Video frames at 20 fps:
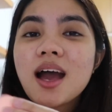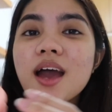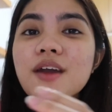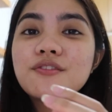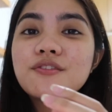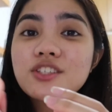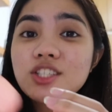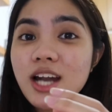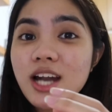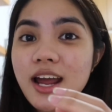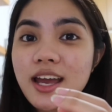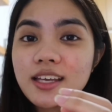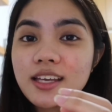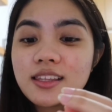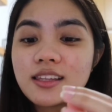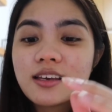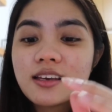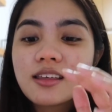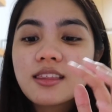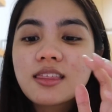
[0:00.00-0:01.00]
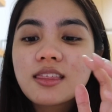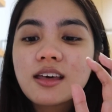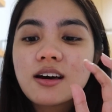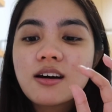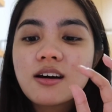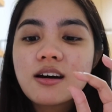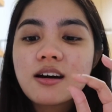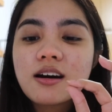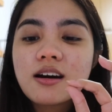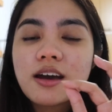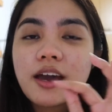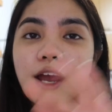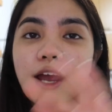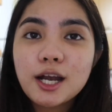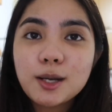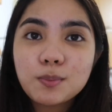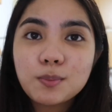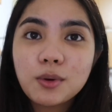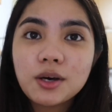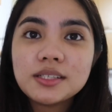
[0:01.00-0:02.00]
I've tried the
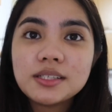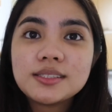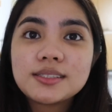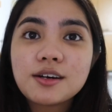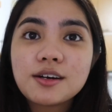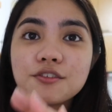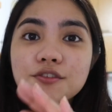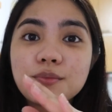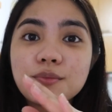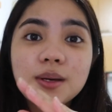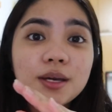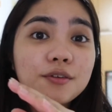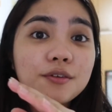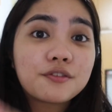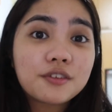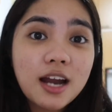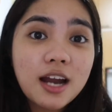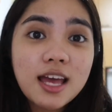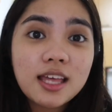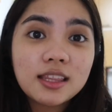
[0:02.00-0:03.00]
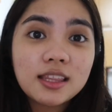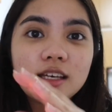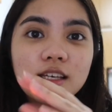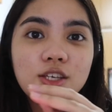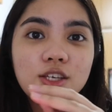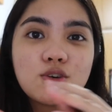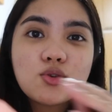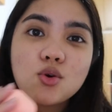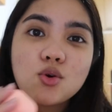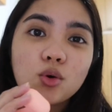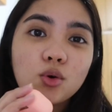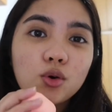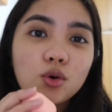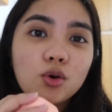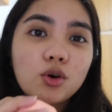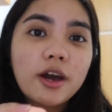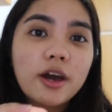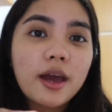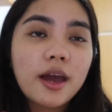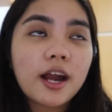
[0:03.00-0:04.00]
AirPods of my friend, yung
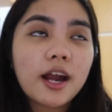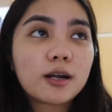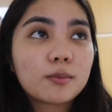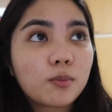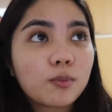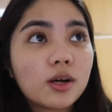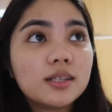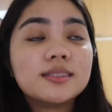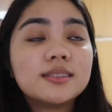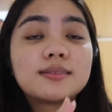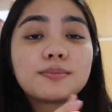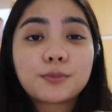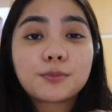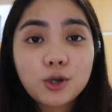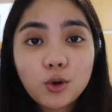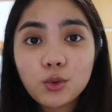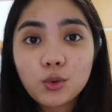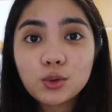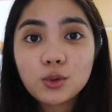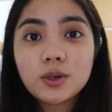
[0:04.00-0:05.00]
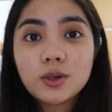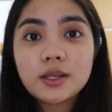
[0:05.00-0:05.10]
AirPods Pro